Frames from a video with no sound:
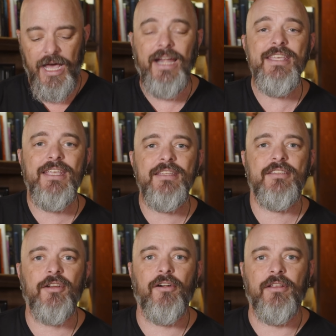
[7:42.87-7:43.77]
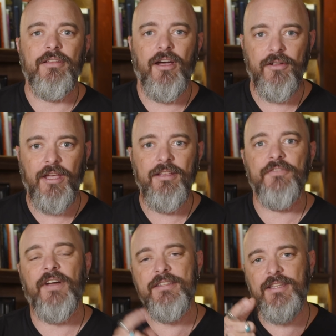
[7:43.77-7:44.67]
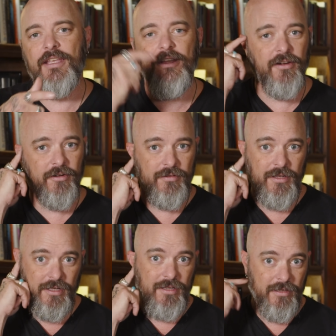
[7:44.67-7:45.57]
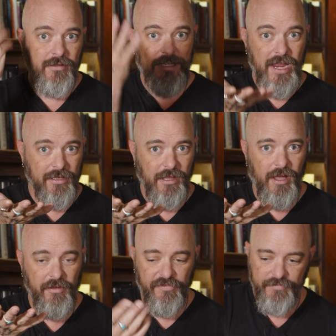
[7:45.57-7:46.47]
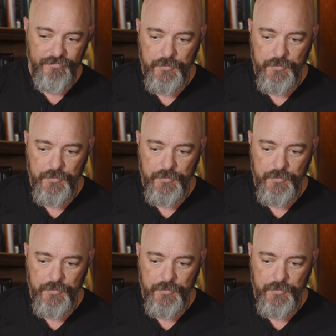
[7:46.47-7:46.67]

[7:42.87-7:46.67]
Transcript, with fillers: how do you get started? Okay, if I say here, Staying Alive,